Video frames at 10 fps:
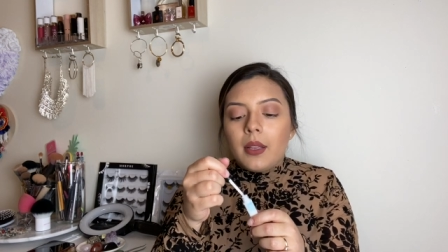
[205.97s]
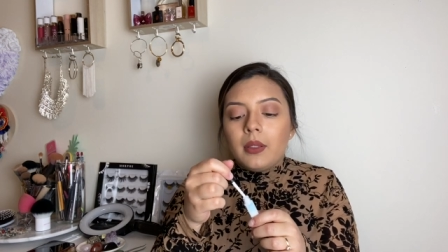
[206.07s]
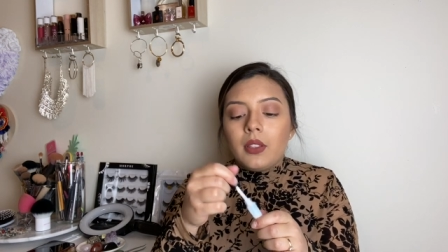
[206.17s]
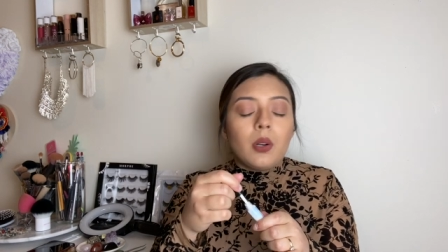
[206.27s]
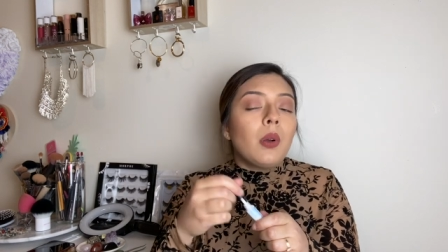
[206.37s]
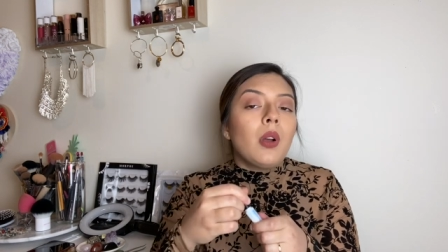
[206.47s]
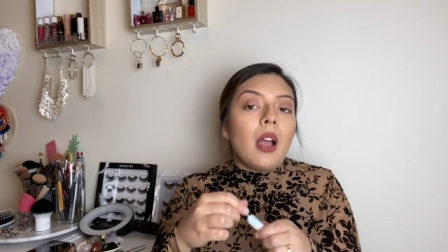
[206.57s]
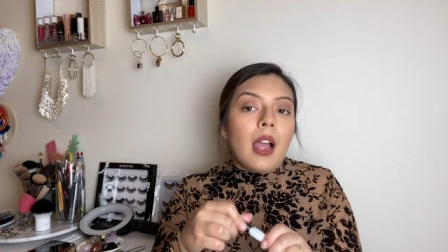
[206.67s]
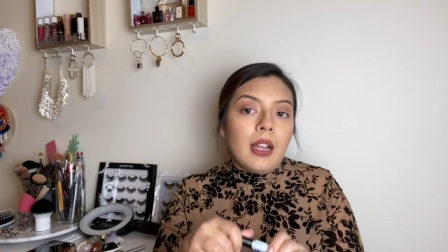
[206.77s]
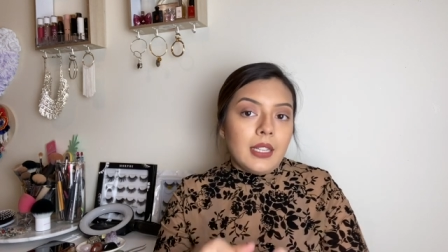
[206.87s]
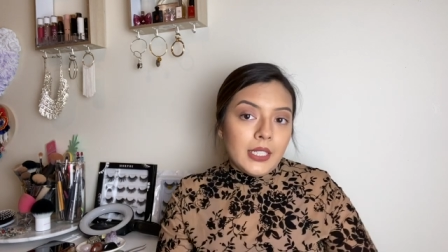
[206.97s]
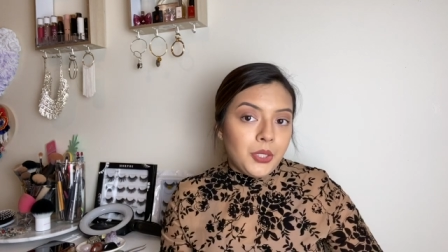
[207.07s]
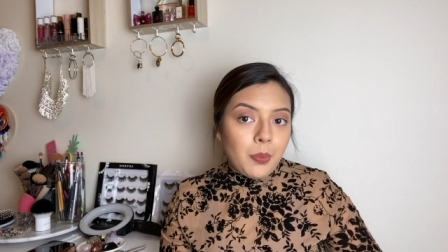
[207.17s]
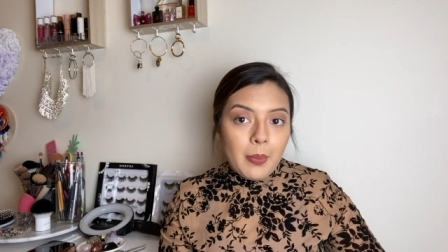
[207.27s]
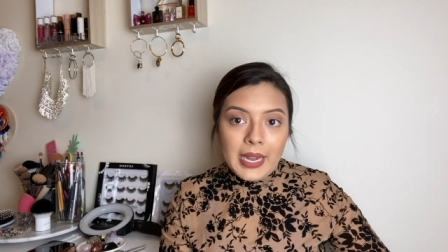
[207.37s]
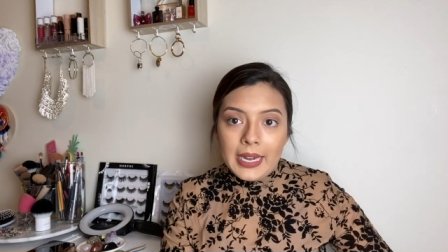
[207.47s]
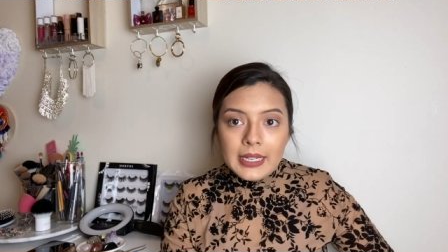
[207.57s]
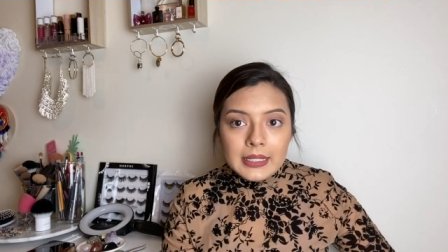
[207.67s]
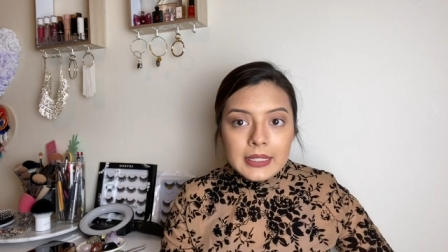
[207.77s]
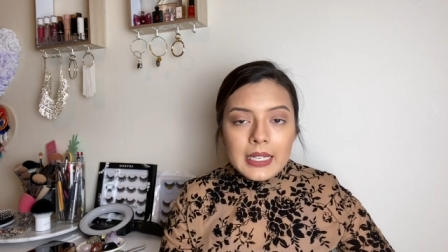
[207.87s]
little eyelash
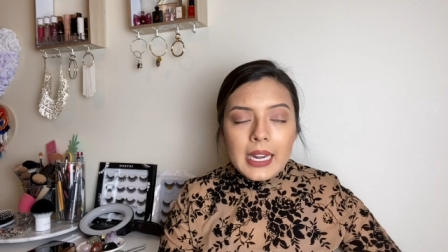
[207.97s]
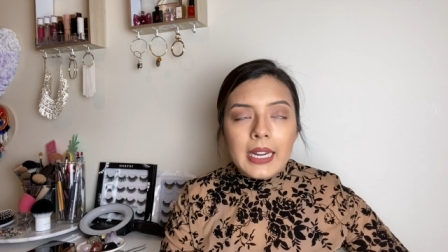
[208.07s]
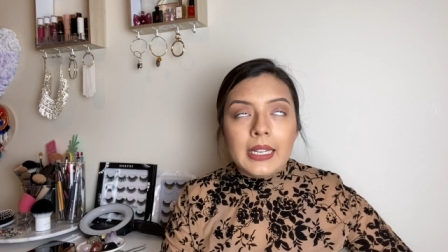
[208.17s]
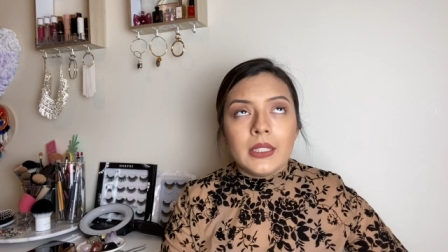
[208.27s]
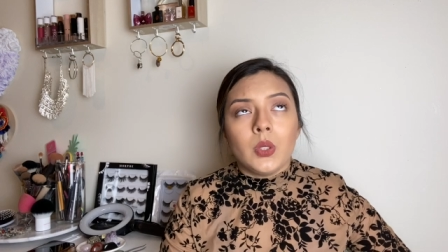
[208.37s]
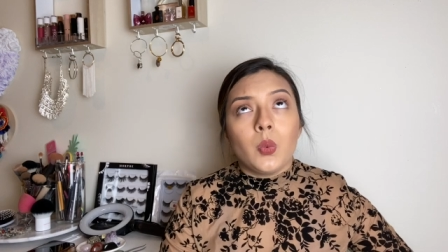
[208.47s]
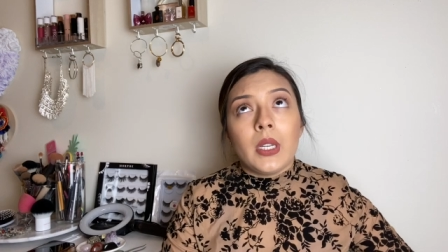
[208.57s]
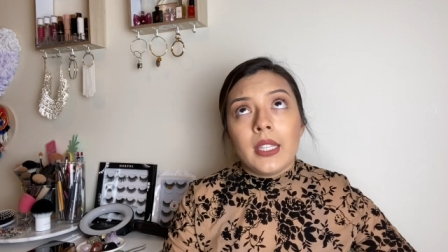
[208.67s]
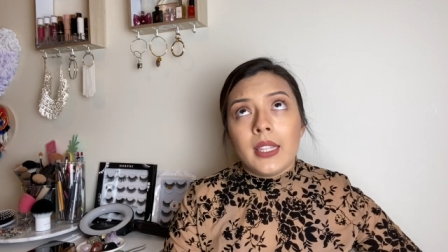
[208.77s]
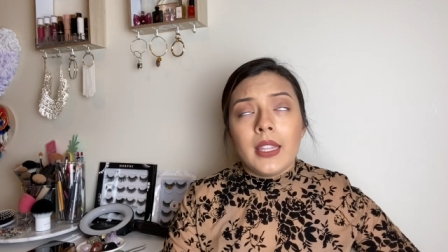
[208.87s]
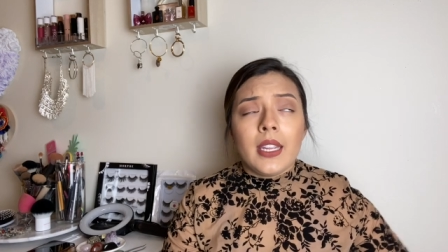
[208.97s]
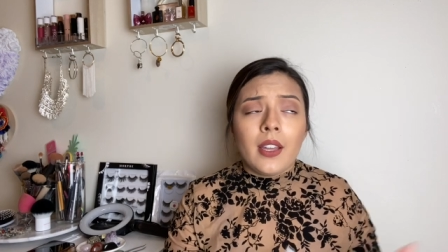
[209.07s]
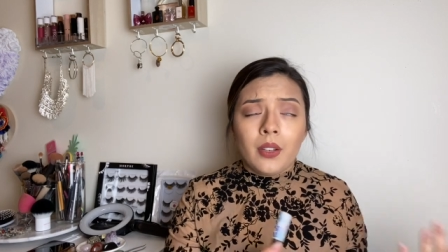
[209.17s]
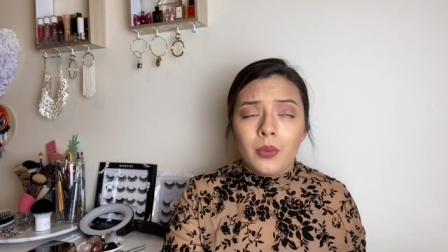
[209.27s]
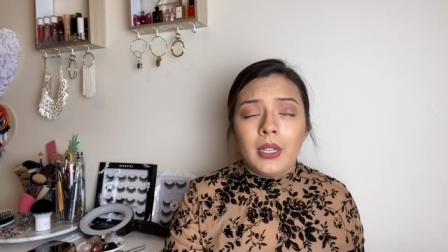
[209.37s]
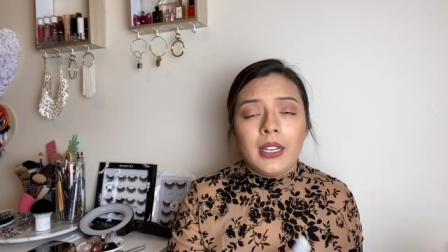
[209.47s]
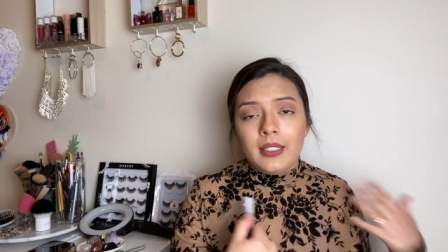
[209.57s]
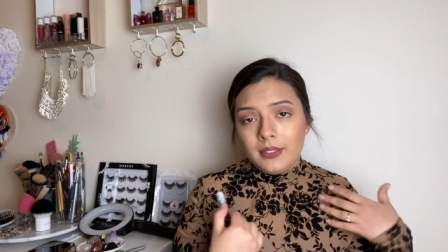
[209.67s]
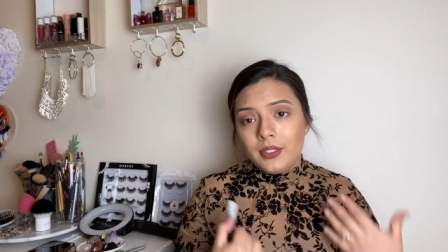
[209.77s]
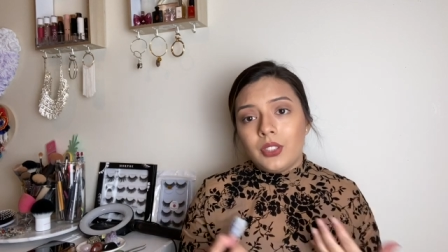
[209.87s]
band, and with the other one I
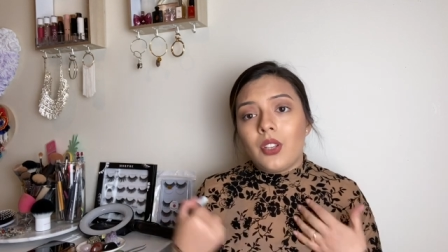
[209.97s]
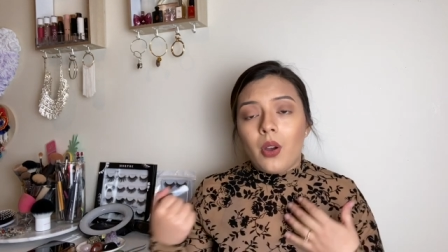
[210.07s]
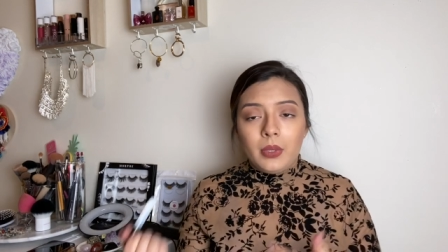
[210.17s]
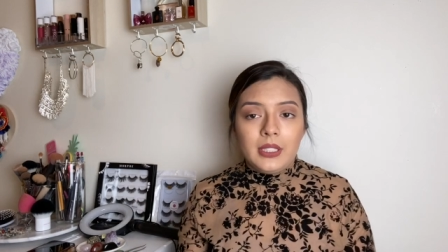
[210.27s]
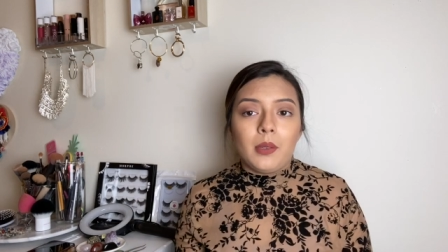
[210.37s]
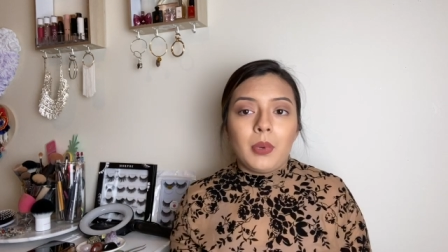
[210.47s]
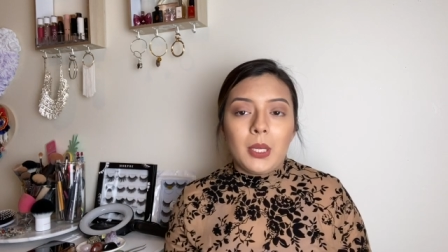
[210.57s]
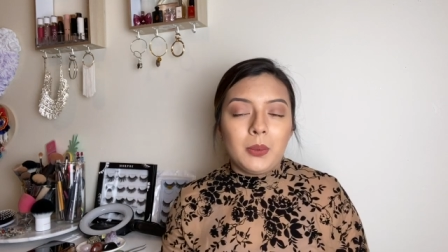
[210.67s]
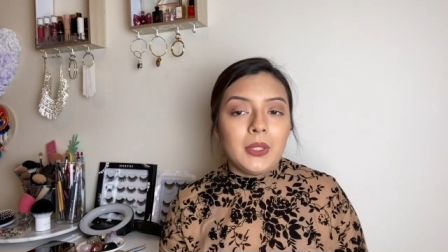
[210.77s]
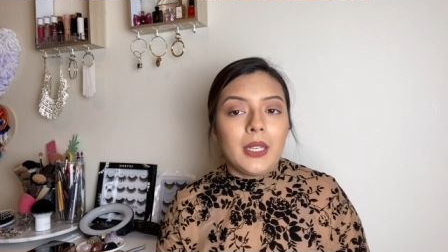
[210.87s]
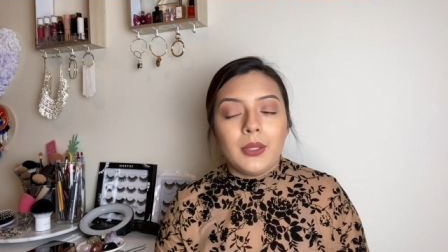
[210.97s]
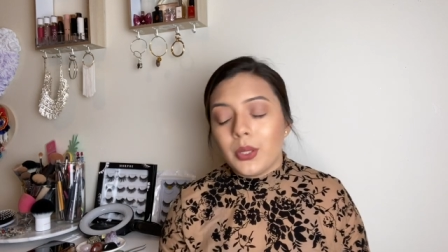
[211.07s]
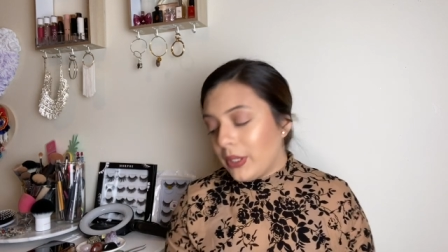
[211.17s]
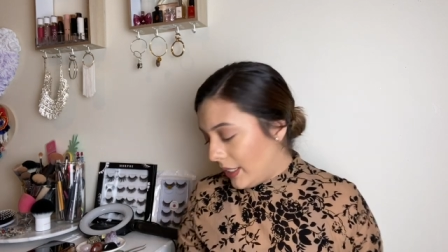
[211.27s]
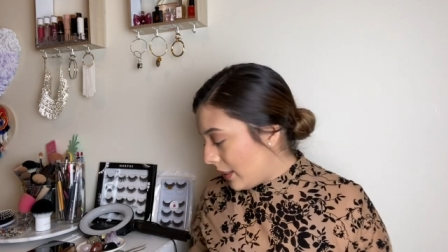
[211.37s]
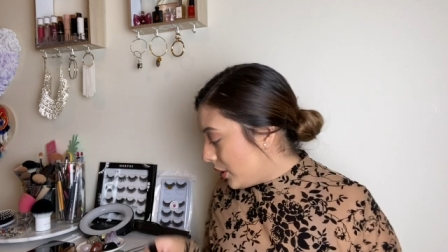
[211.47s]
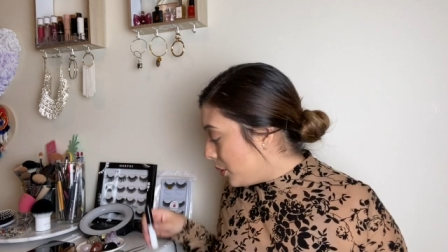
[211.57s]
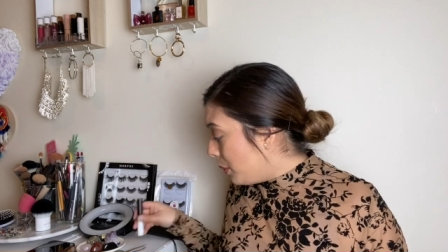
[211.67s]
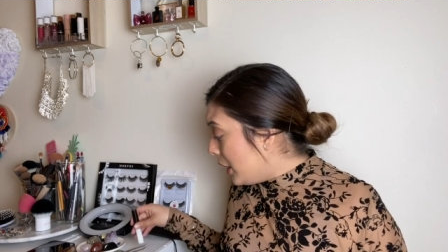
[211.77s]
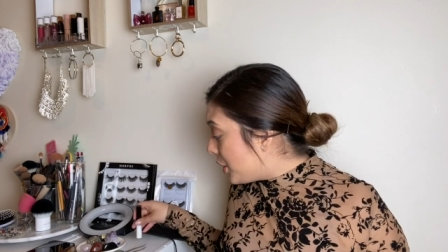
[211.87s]
just always had problems that I was squeezing out too
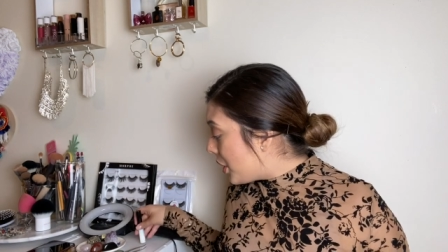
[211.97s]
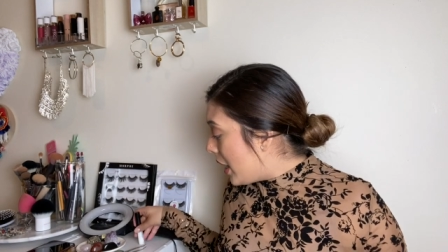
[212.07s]
much